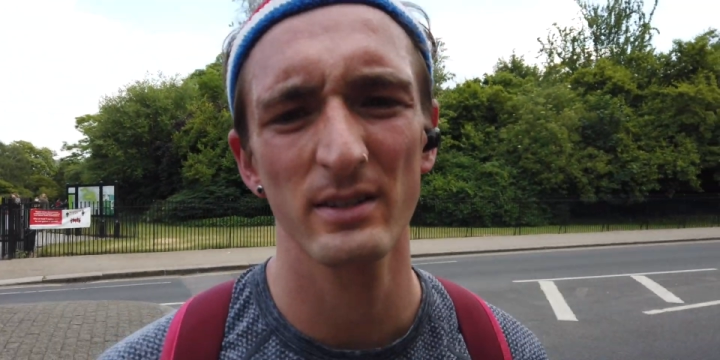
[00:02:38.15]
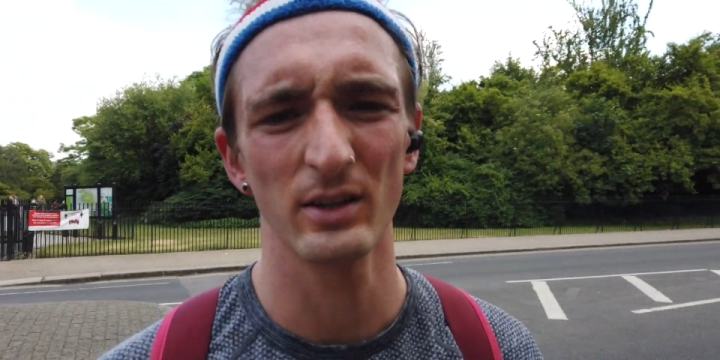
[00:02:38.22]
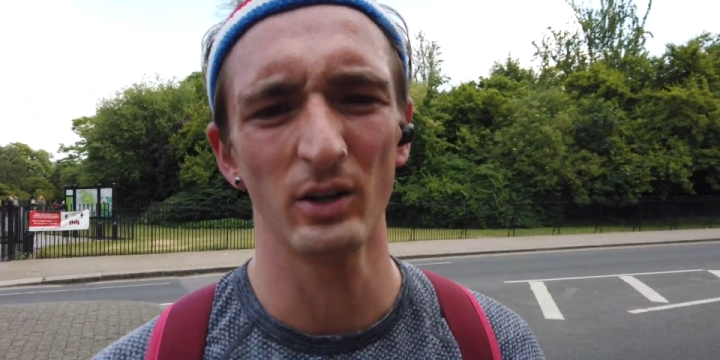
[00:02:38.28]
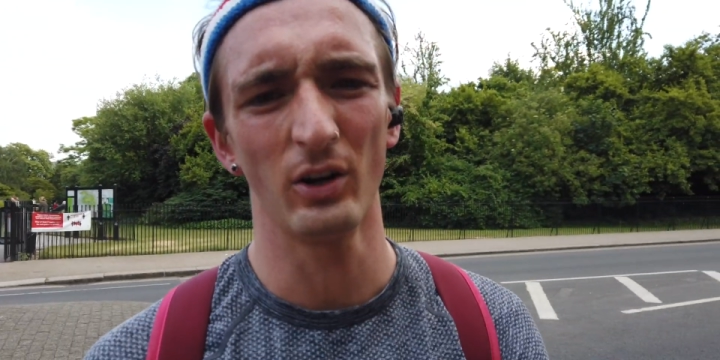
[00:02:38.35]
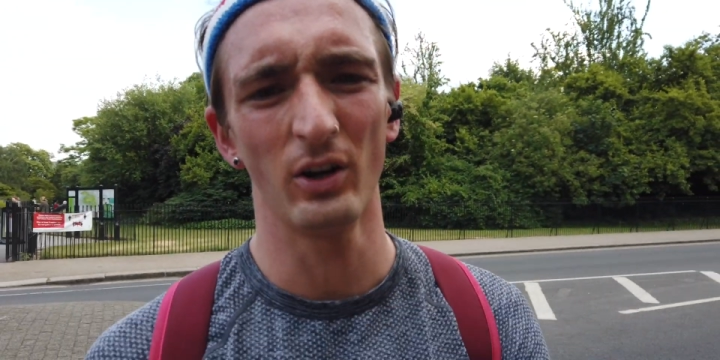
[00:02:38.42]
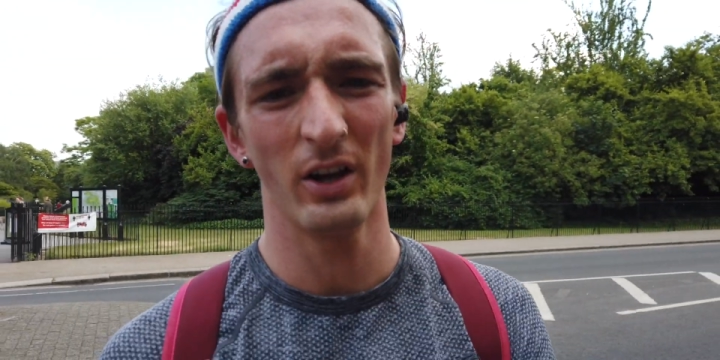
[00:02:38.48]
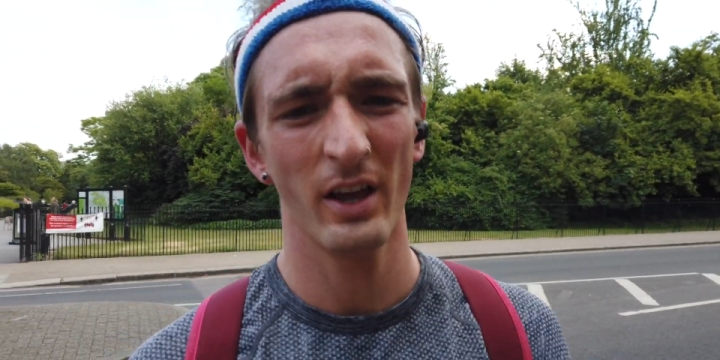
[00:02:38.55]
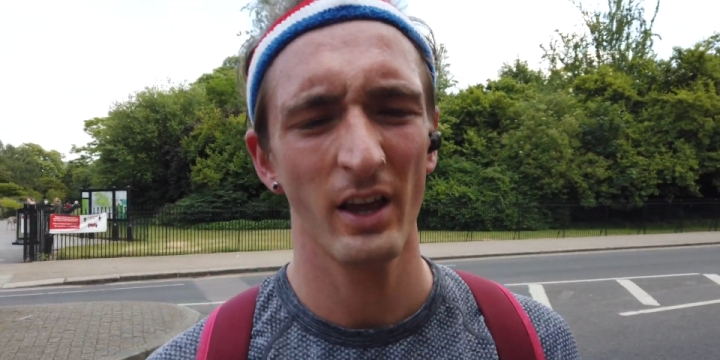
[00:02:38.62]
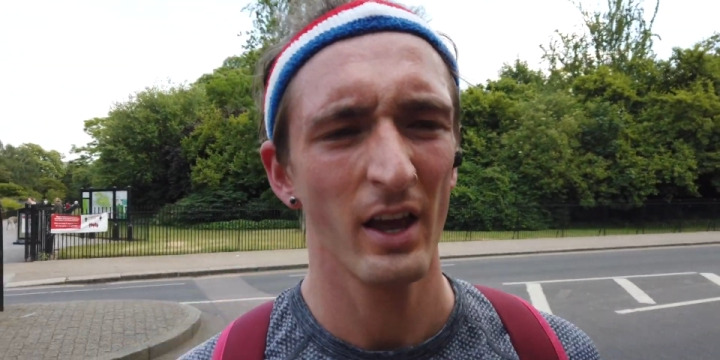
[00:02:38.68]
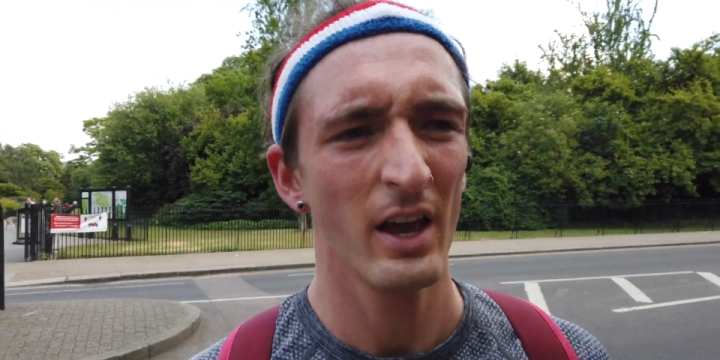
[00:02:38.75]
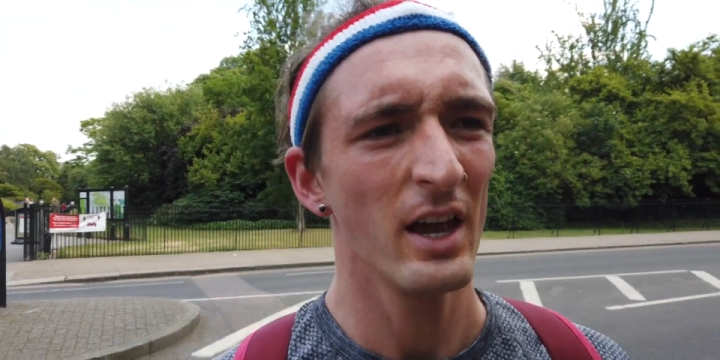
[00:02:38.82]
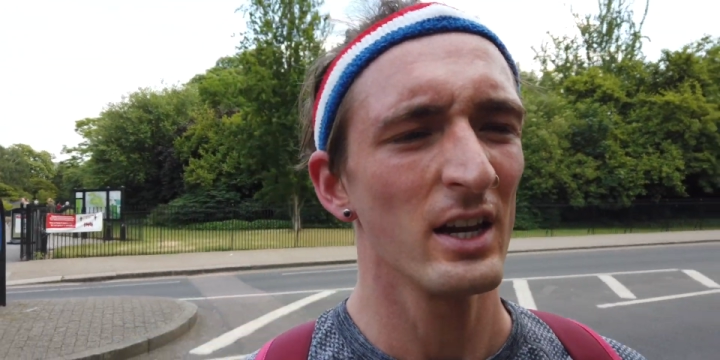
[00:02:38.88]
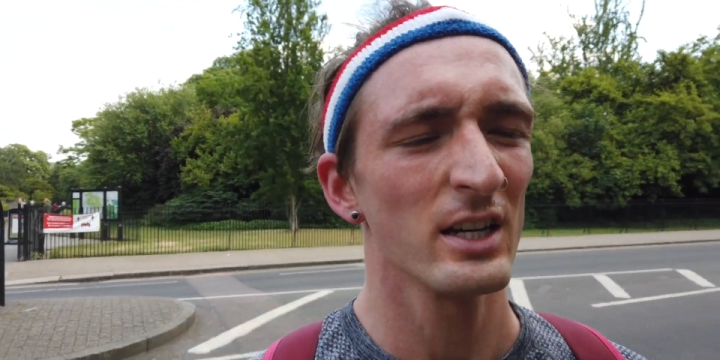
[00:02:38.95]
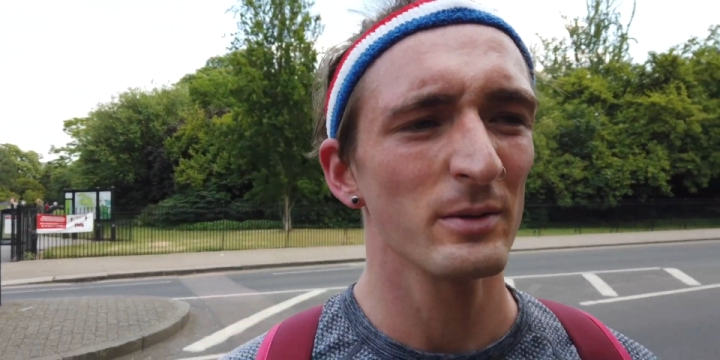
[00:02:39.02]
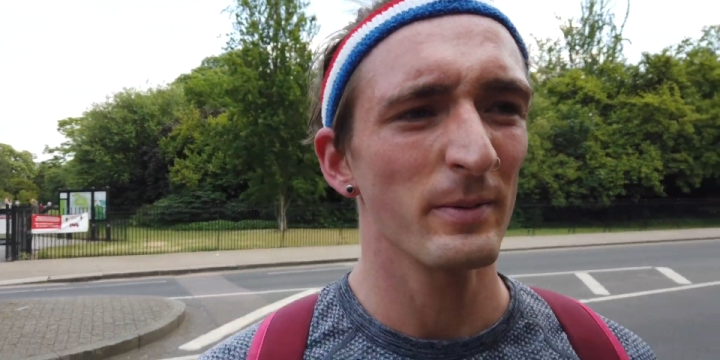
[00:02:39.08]
So
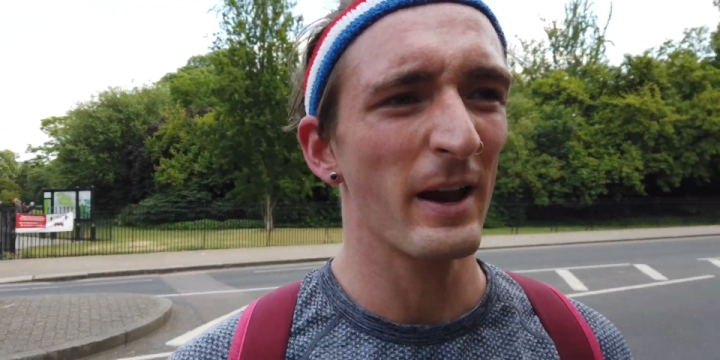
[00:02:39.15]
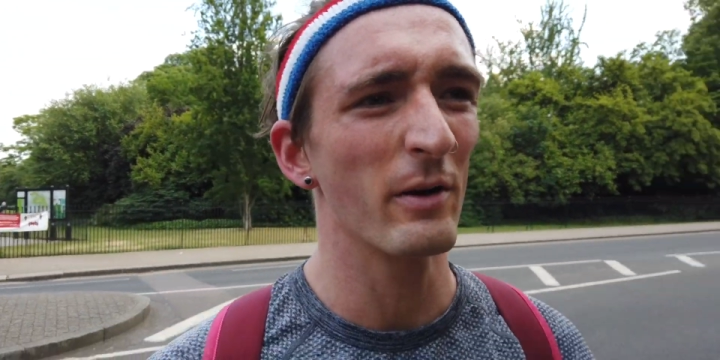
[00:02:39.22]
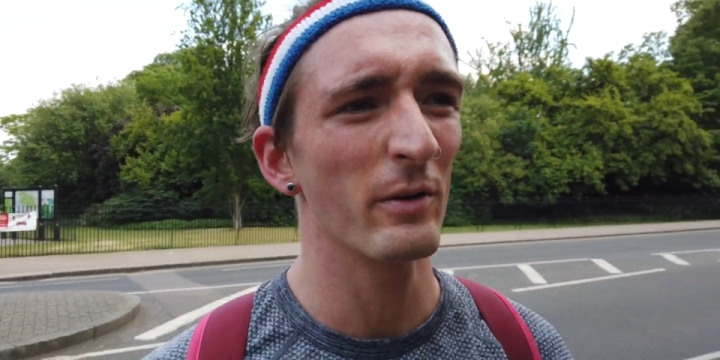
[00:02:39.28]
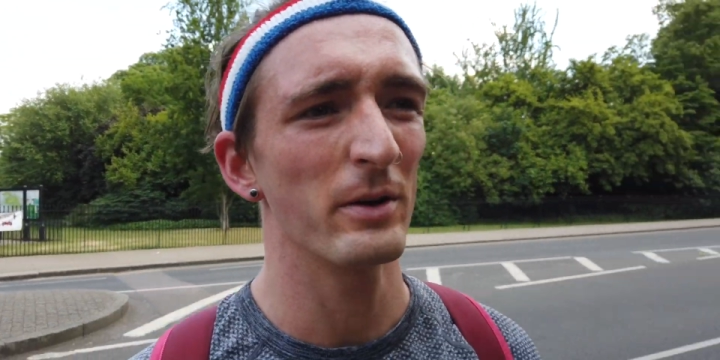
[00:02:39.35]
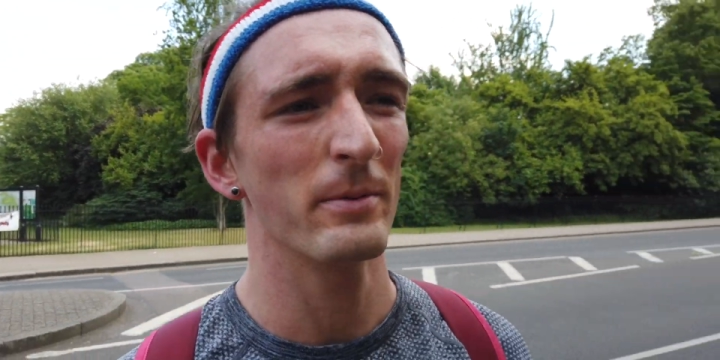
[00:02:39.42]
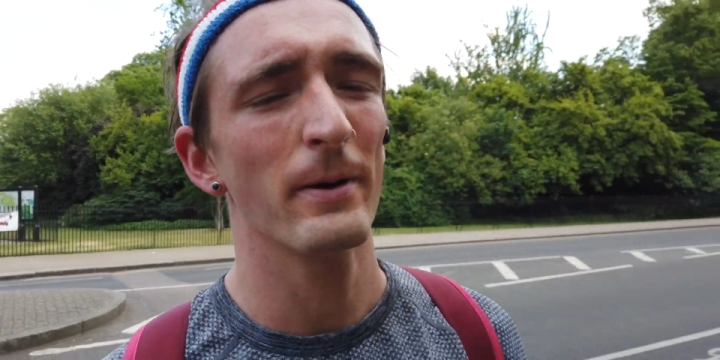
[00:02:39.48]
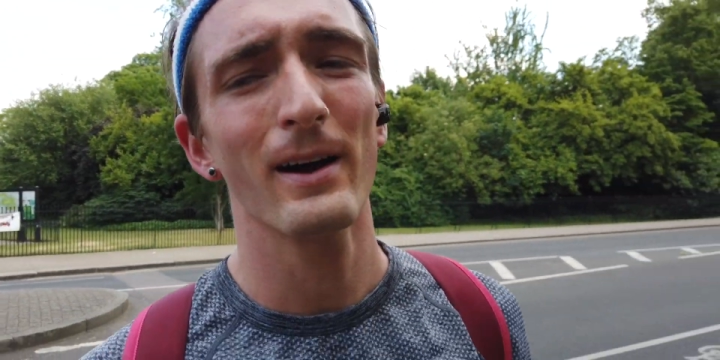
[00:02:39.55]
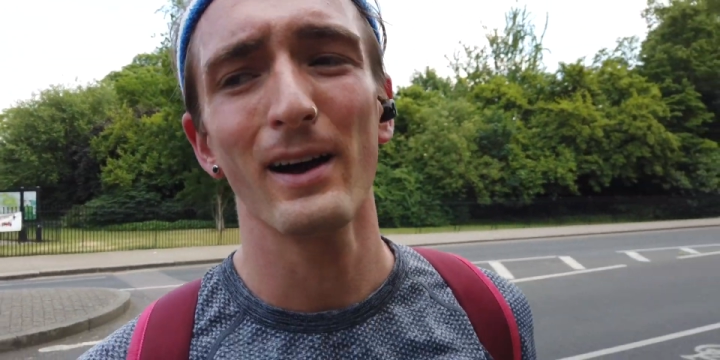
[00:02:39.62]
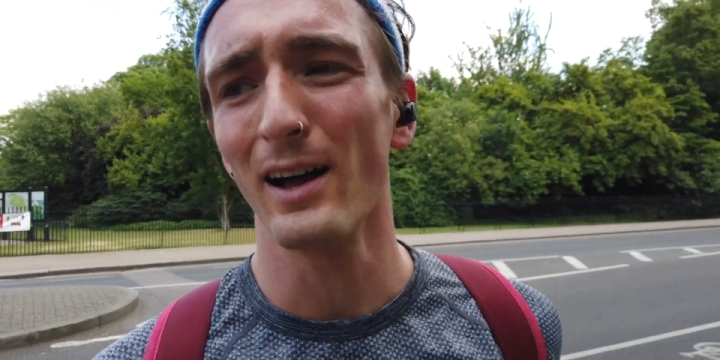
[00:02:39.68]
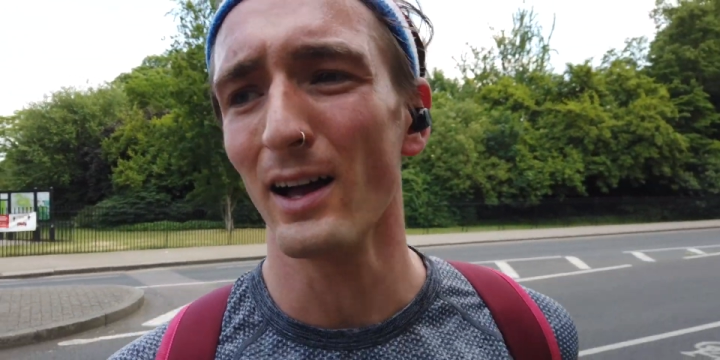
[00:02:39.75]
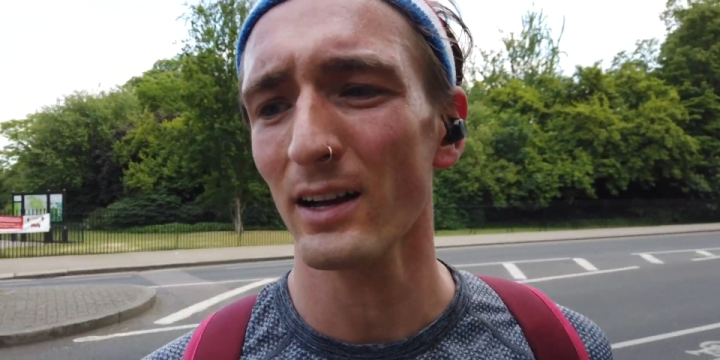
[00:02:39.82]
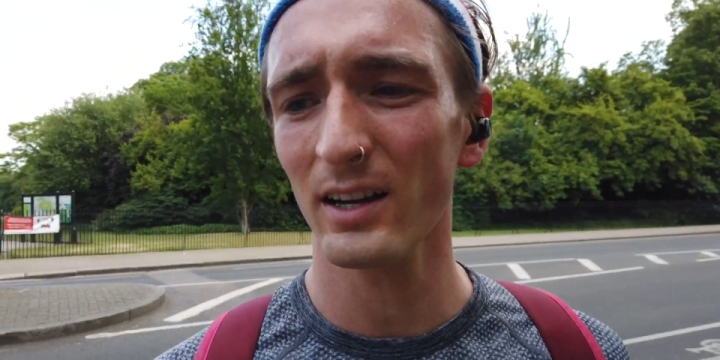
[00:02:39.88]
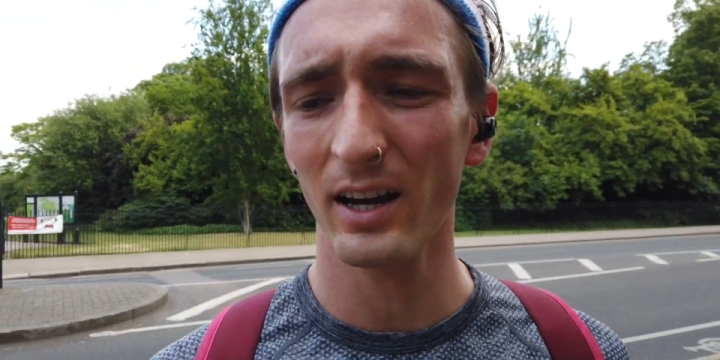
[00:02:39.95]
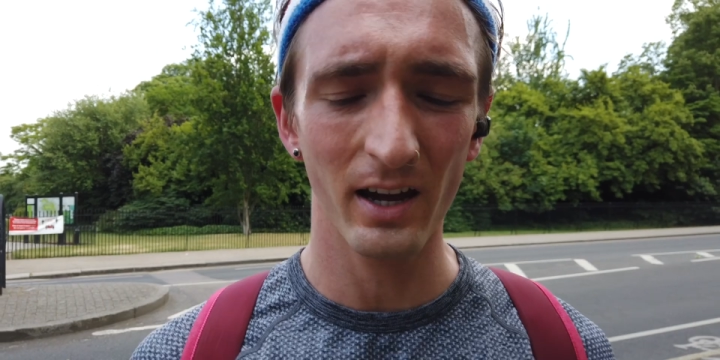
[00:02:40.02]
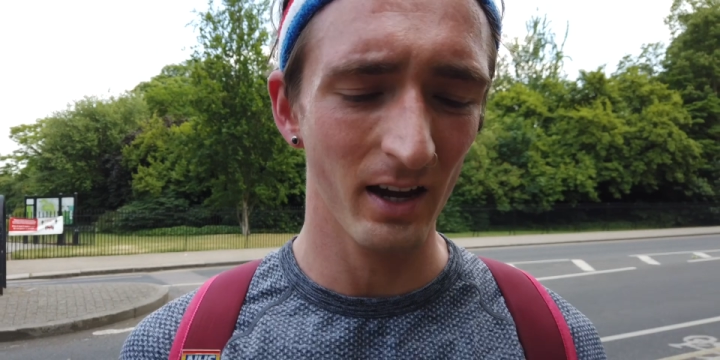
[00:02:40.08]
to be out in a
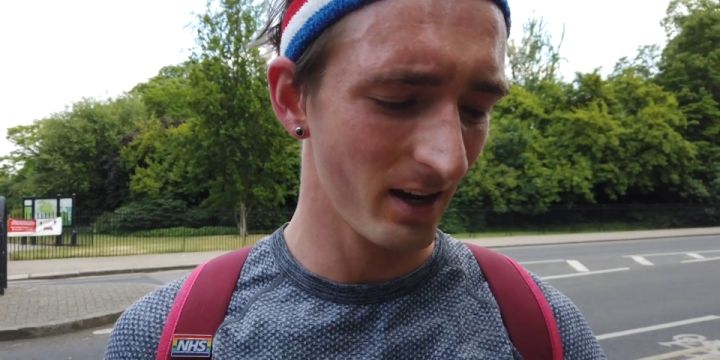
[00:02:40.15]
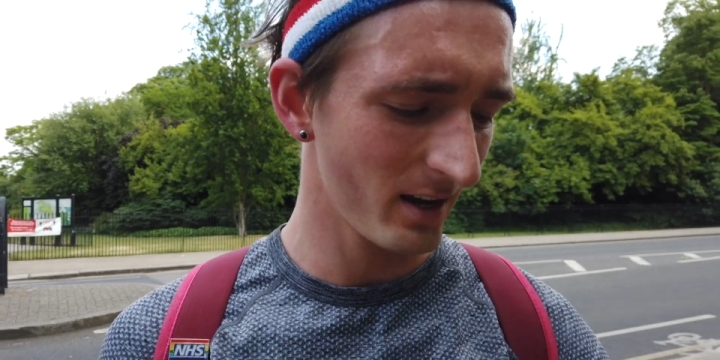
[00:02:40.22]
park